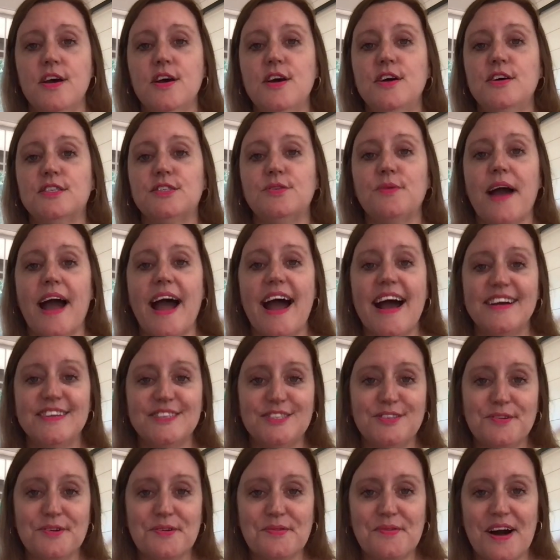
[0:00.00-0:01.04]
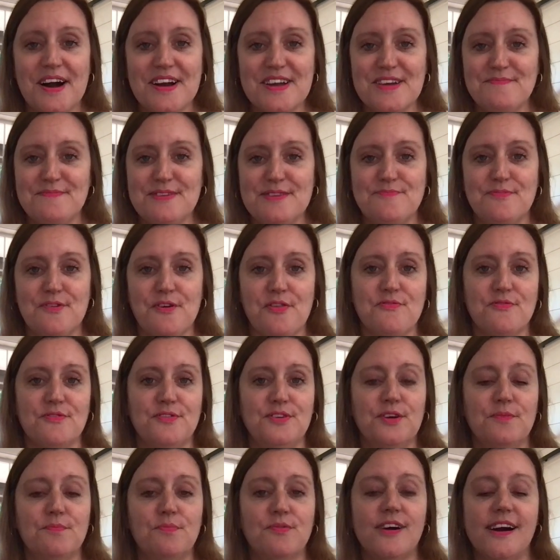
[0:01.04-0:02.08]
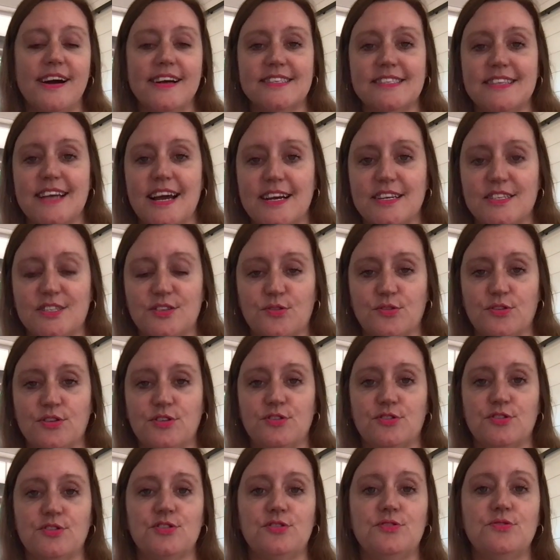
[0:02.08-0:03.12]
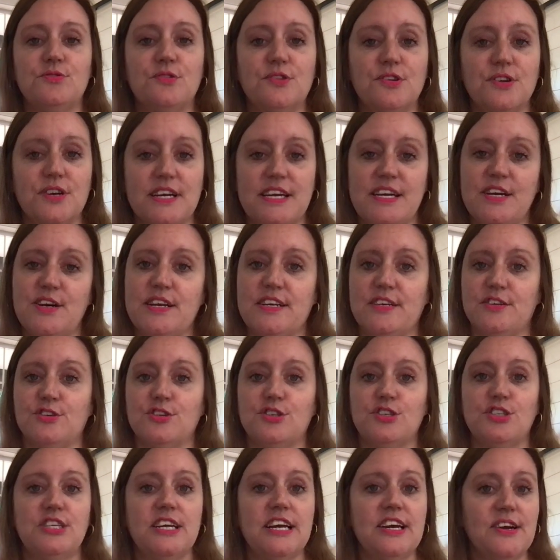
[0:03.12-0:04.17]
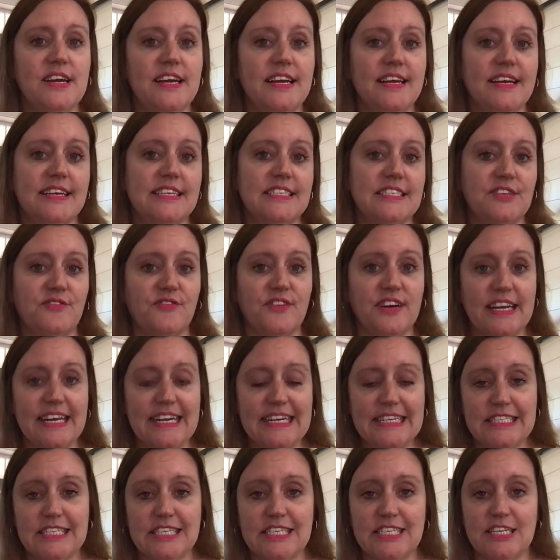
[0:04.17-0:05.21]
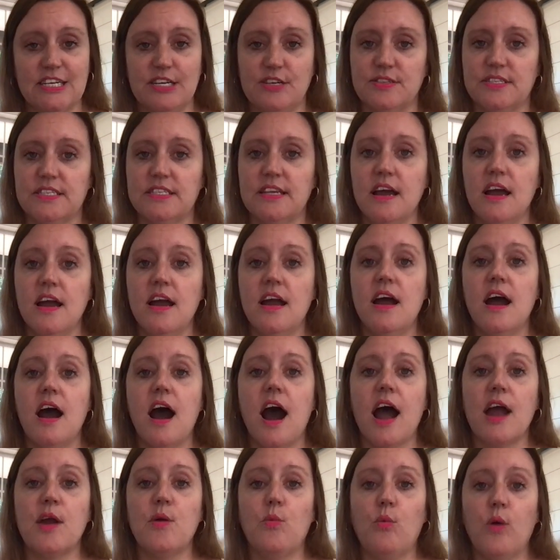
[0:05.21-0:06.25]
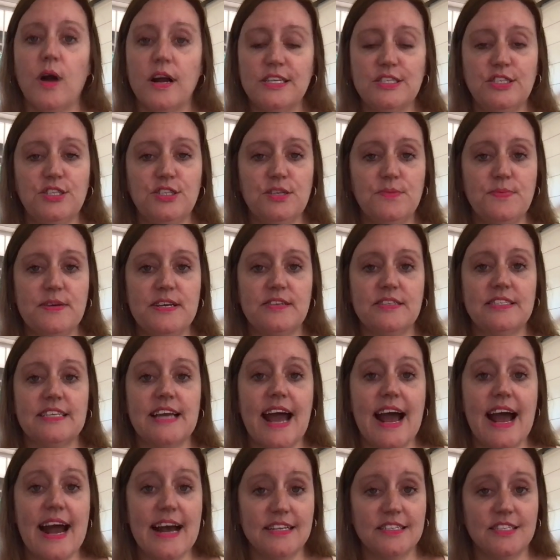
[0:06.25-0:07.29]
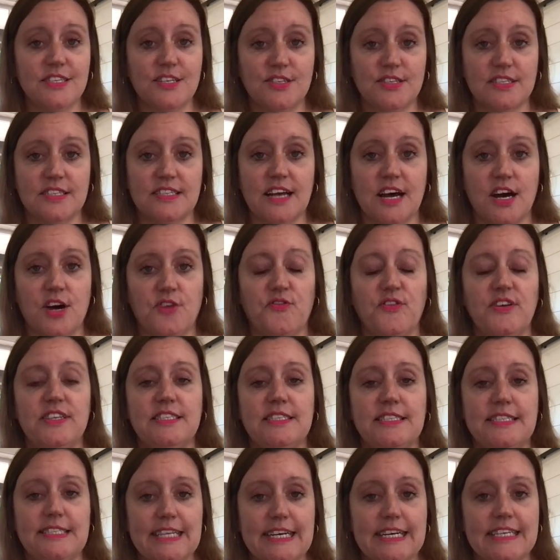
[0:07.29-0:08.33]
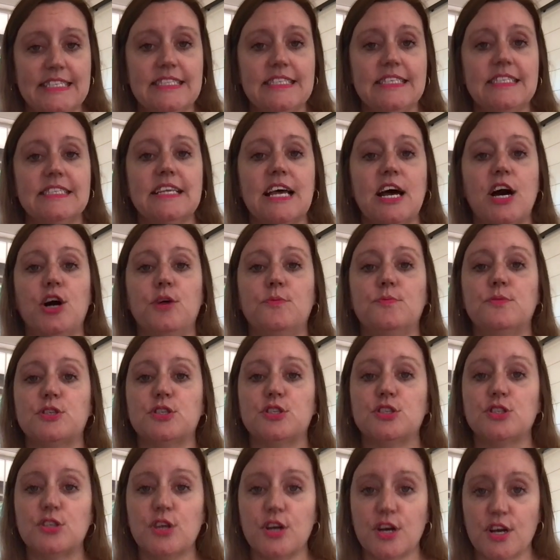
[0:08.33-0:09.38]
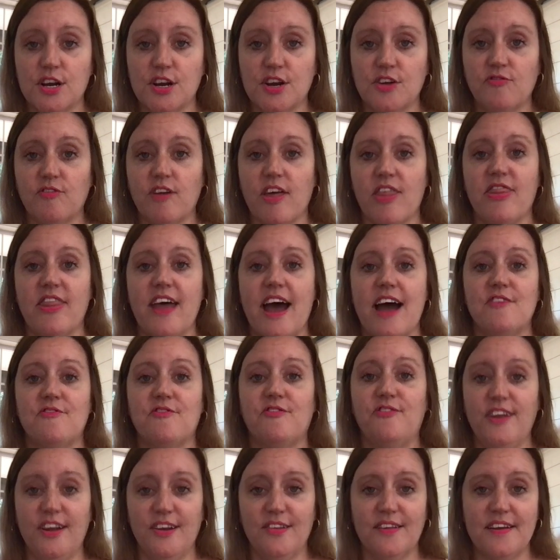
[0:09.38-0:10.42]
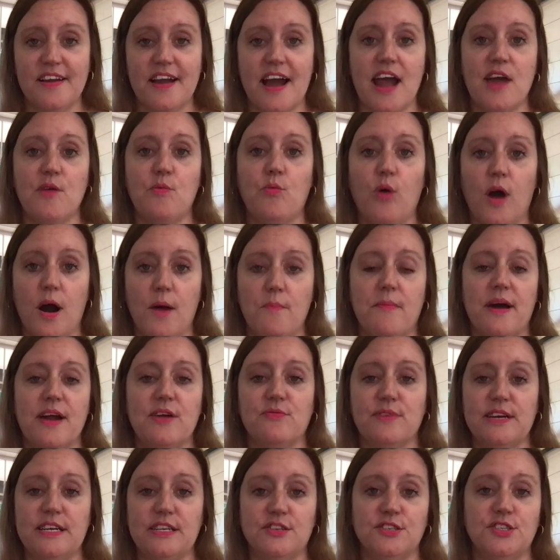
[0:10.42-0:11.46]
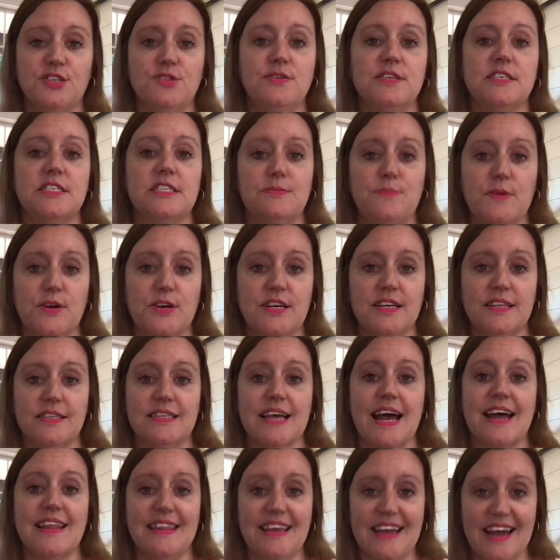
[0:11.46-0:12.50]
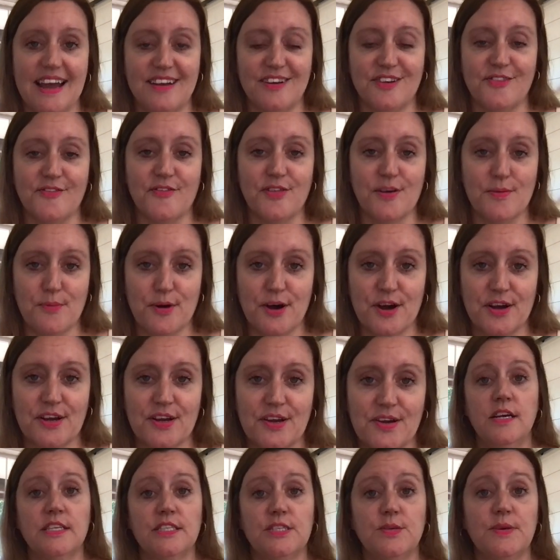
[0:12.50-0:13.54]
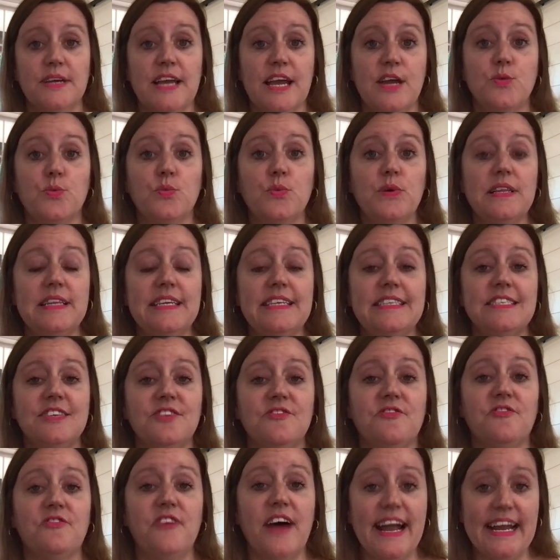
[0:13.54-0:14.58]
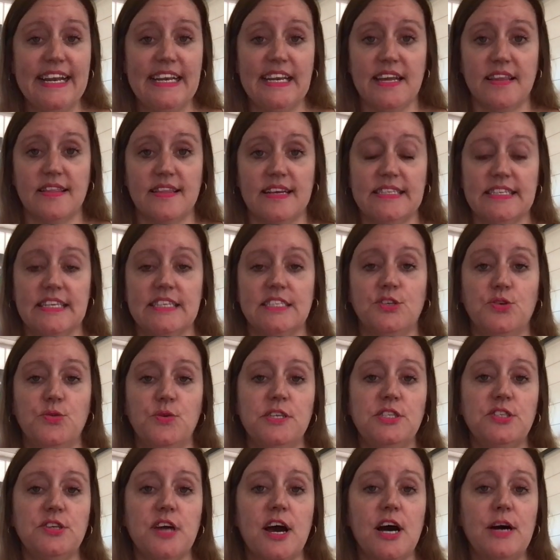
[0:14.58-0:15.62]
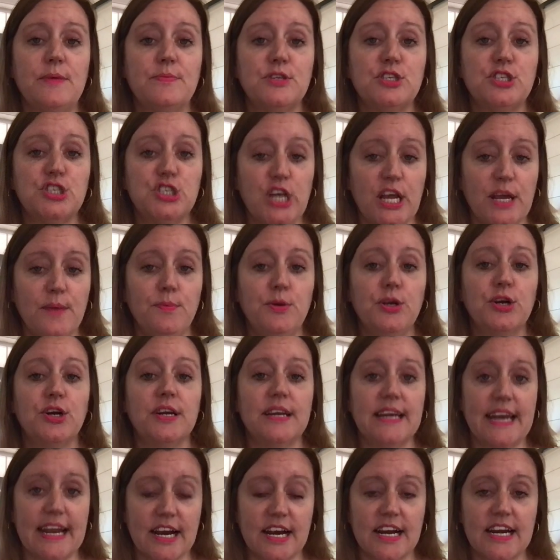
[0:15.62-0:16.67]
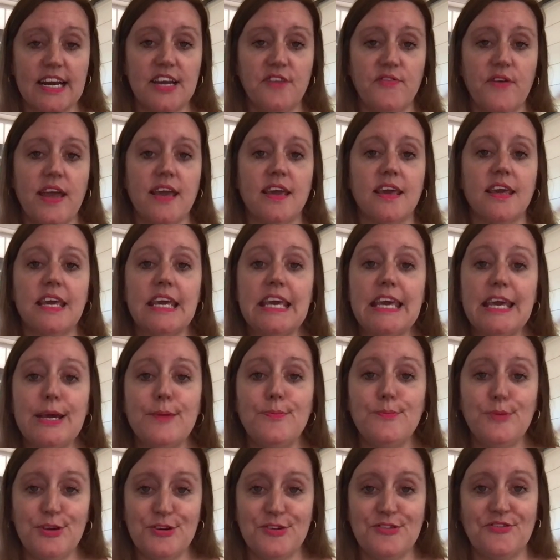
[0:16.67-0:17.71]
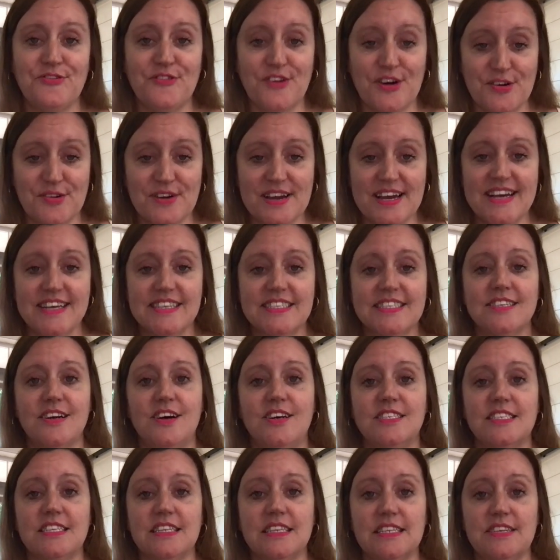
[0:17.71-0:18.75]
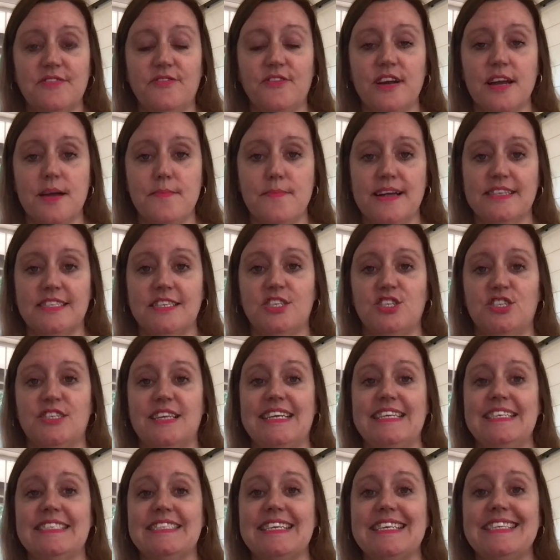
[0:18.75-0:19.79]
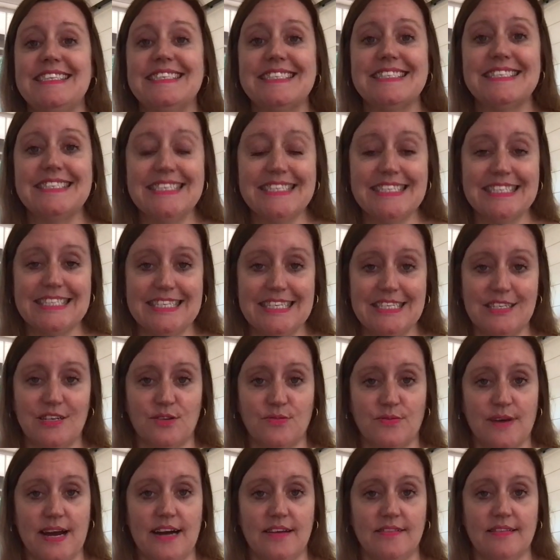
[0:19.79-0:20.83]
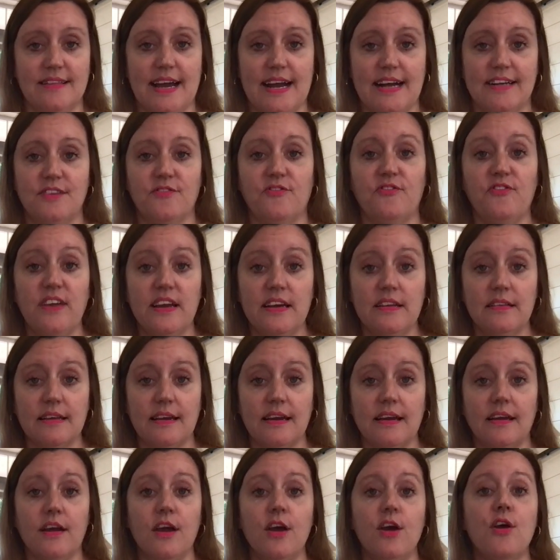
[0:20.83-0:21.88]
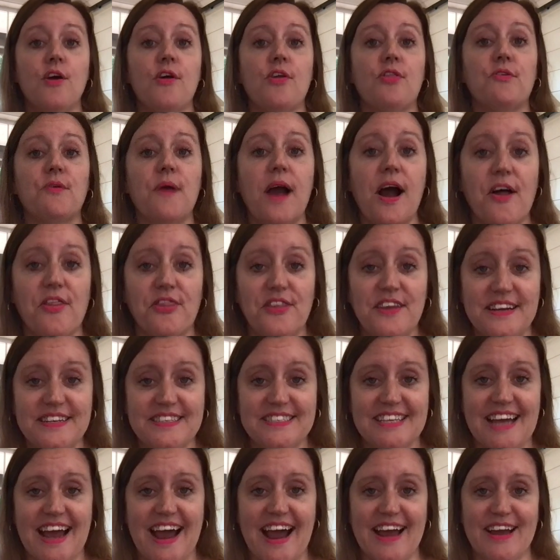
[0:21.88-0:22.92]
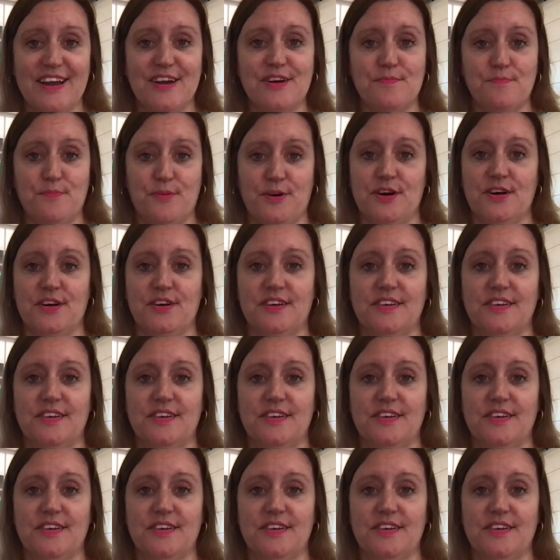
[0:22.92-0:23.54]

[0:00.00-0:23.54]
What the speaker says: So as you're walking people through your process or your story and you're sharing different antidotes, I want you to be able to ask yourself, does this help serve that feeling I want my reader to experience at the end of the book? So again, really defining this is going to help shape your narrative and keep you focused on delivering a message that is consistent around that feeling throughout the entire book.